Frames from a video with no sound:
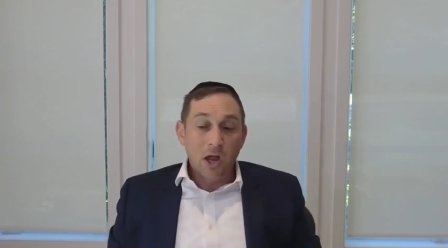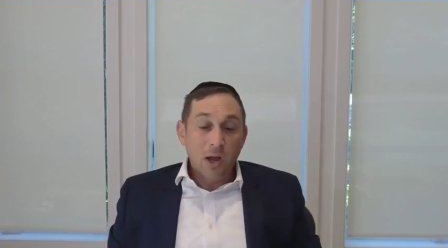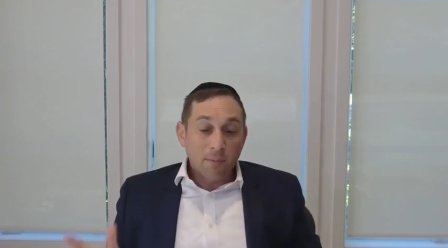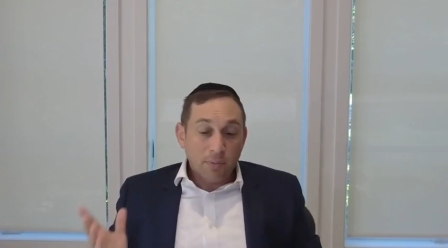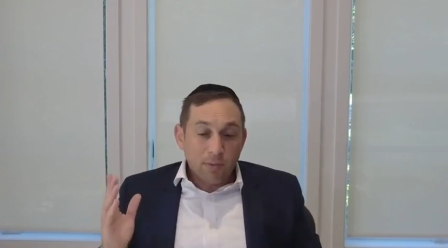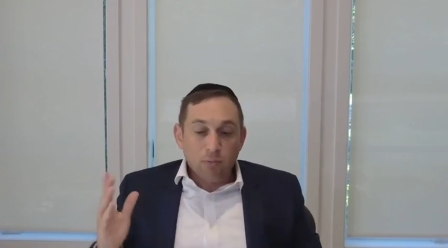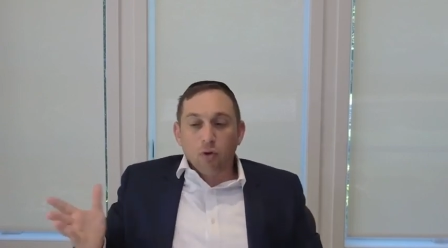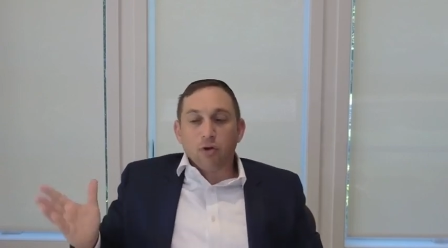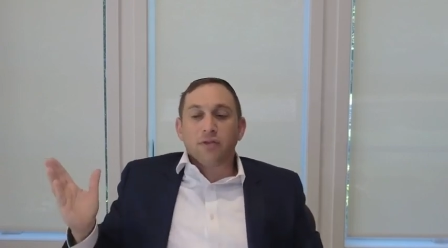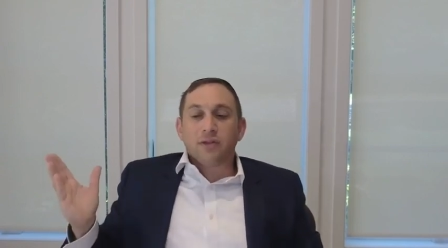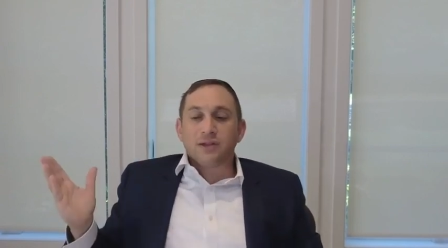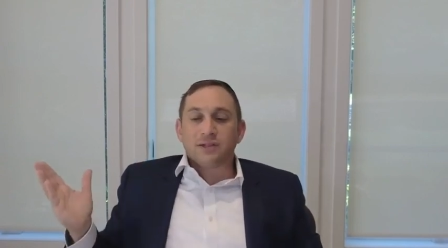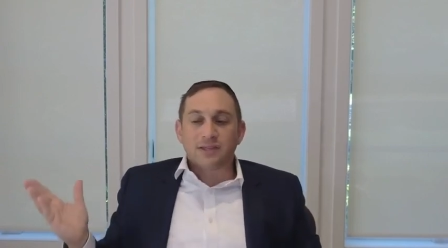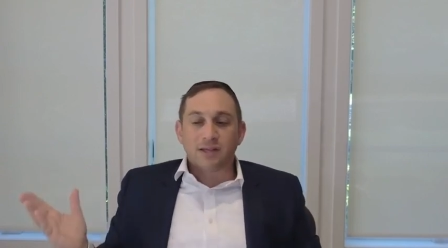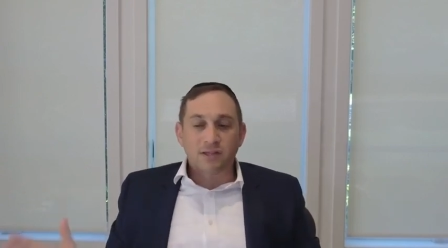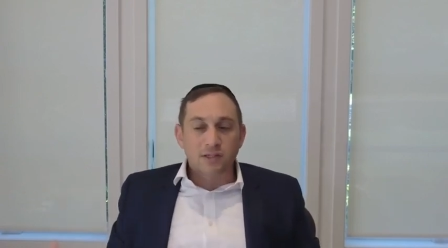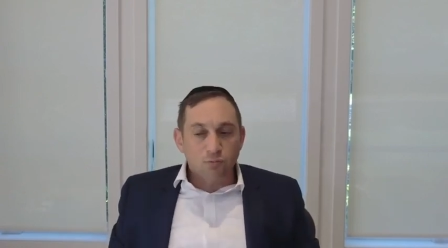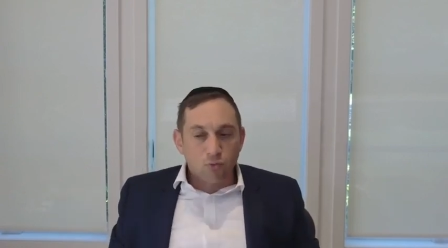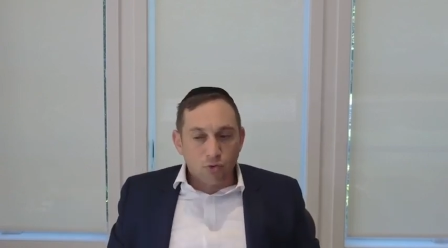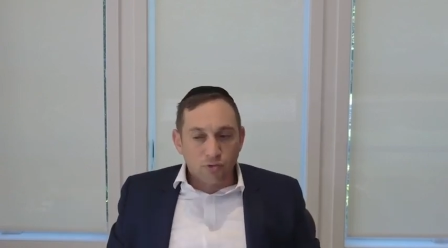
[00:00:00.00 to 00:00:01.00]
But more than a
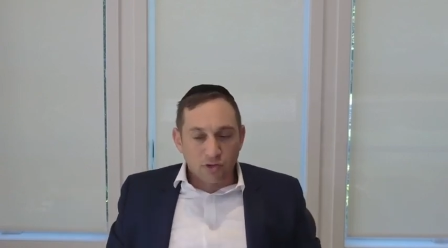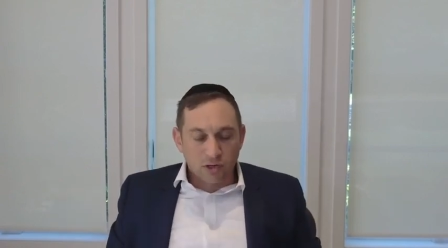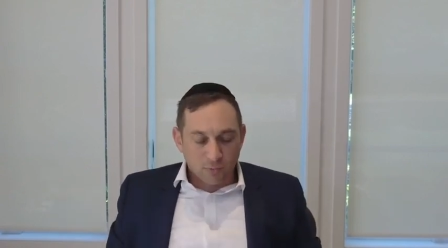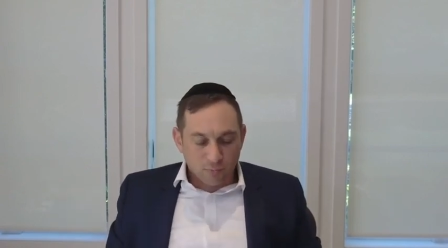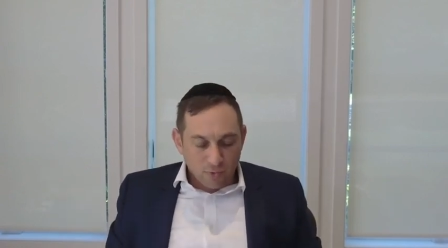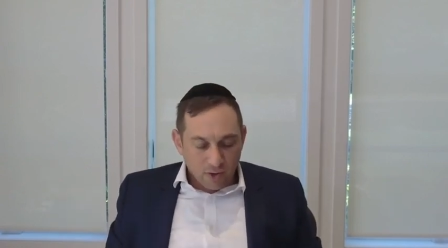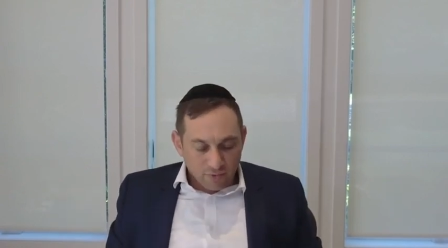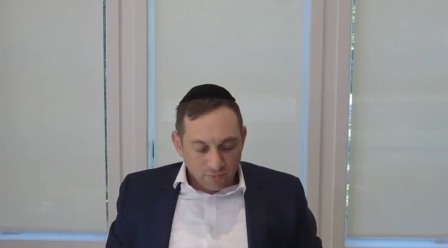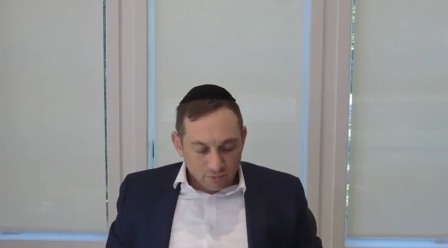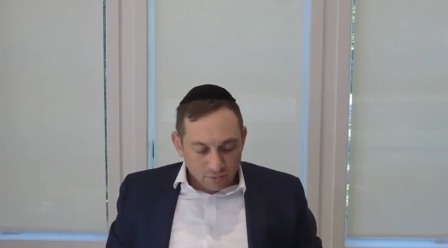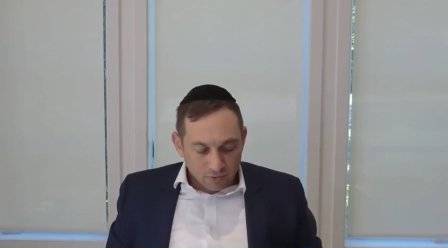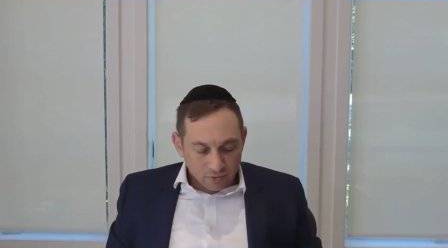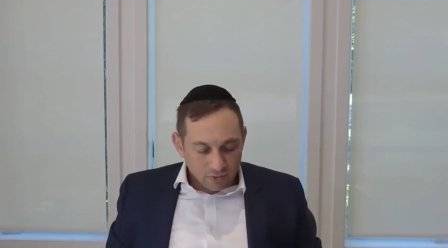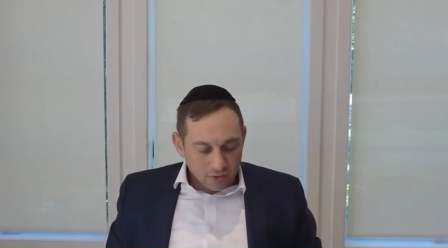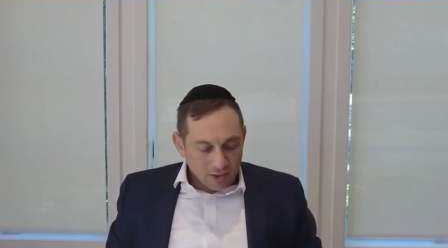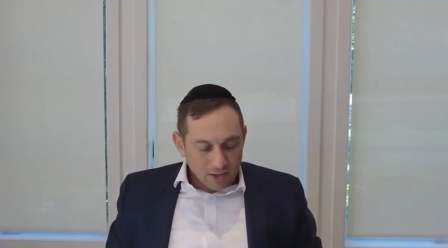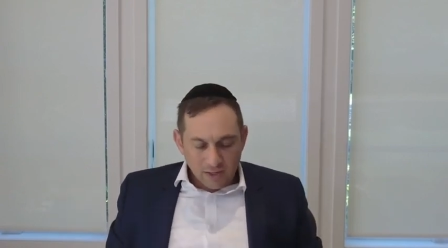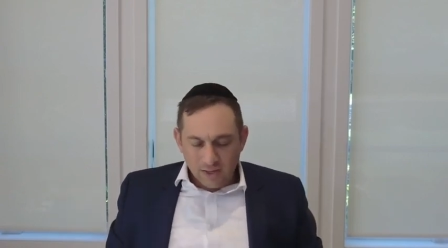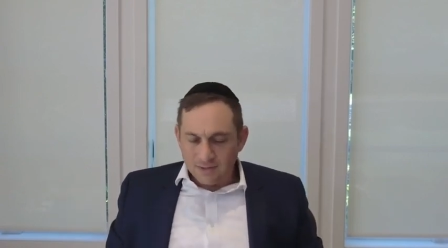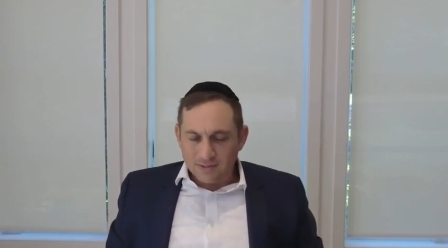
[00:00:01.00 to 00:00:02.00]
six is more than a profit.
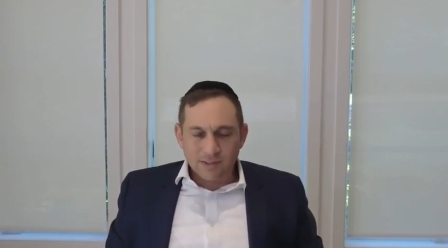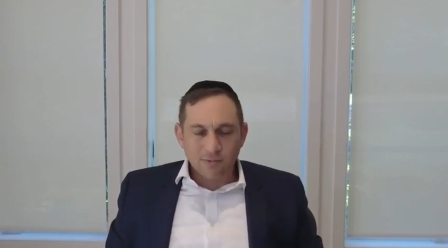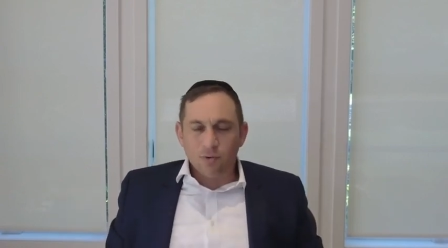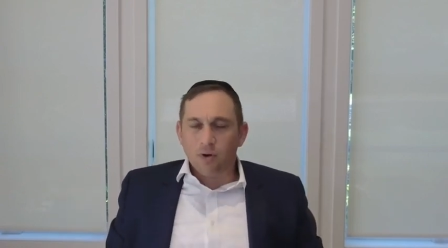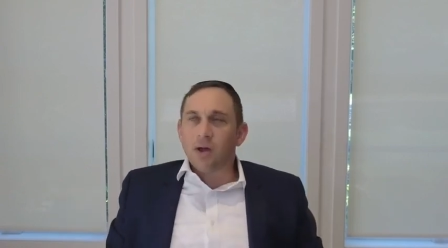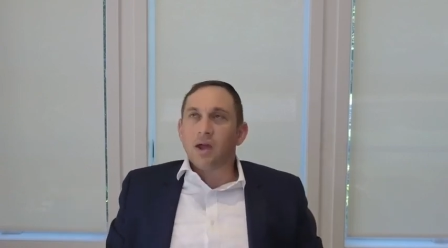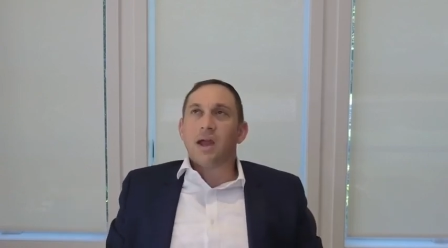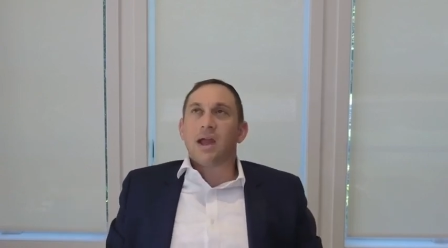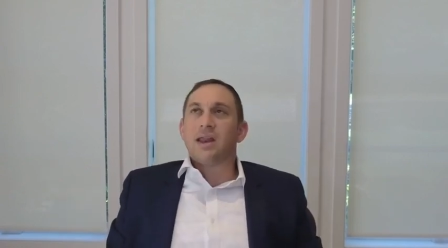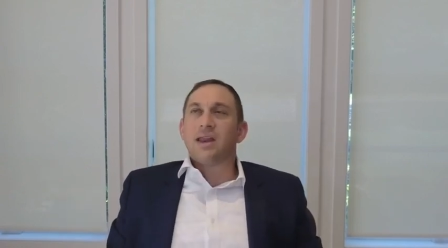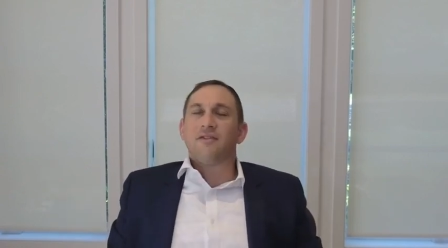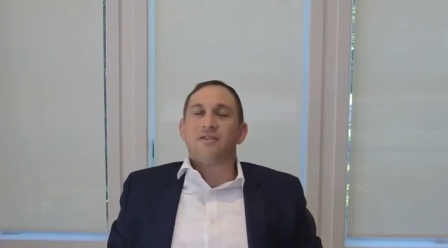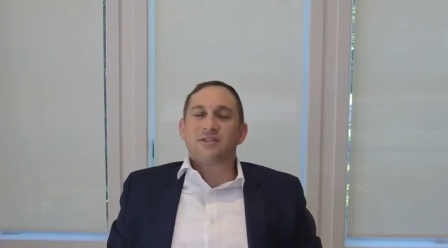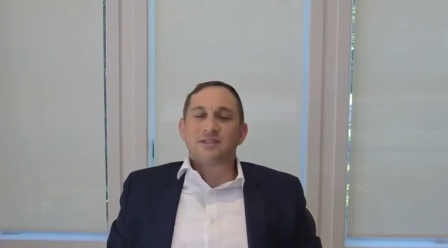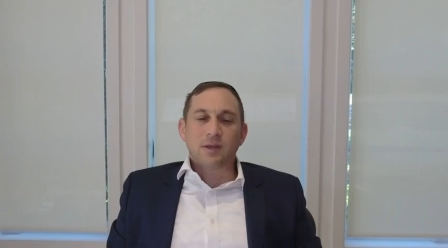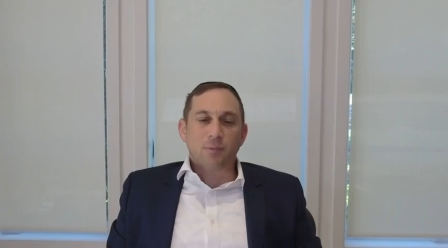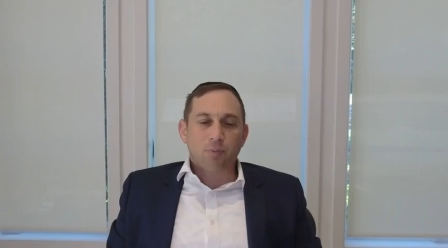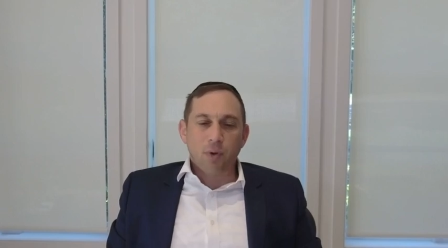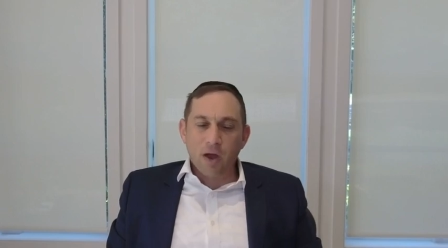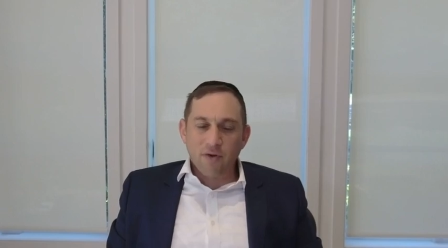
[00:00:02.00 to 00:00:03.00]
So and if
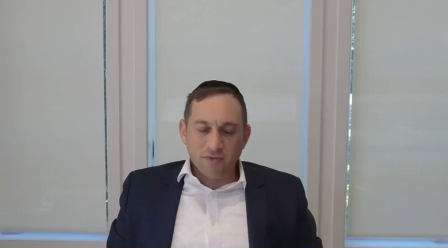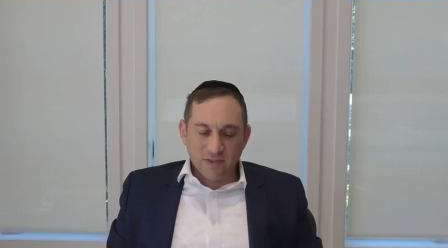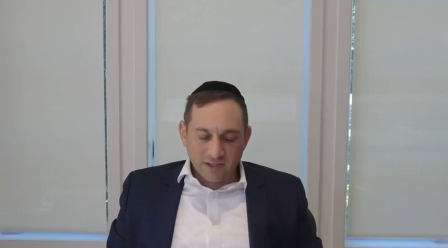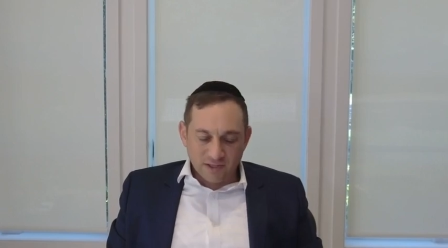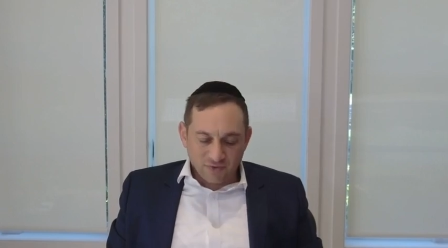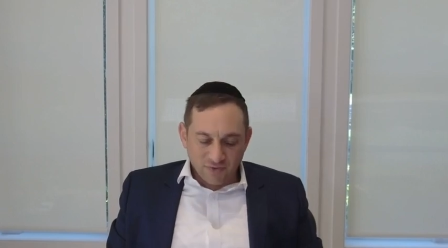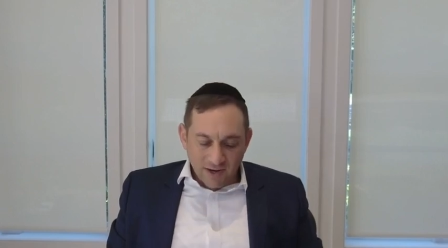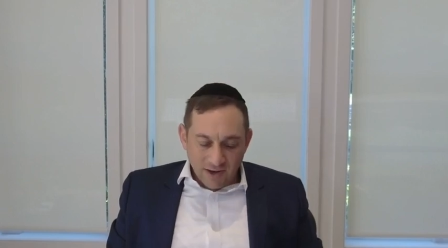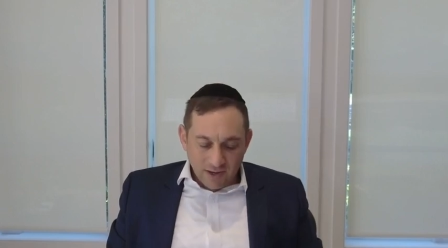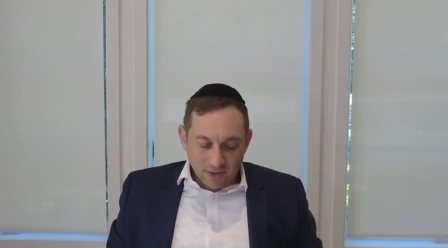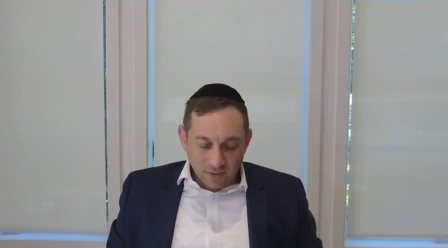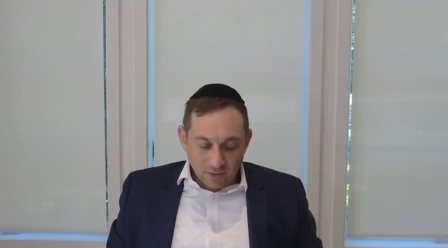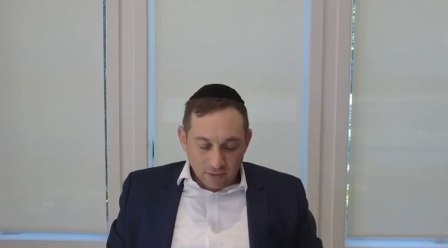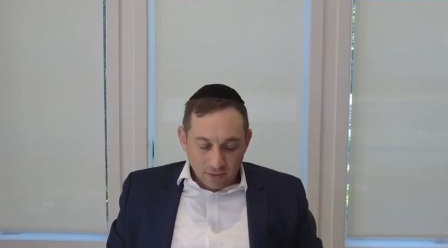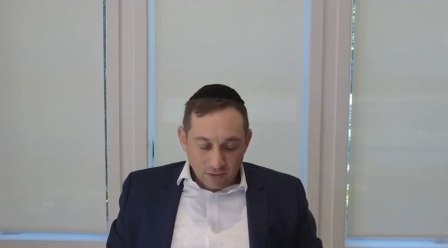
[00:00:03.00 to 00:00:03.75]
it's the profit, that's fine.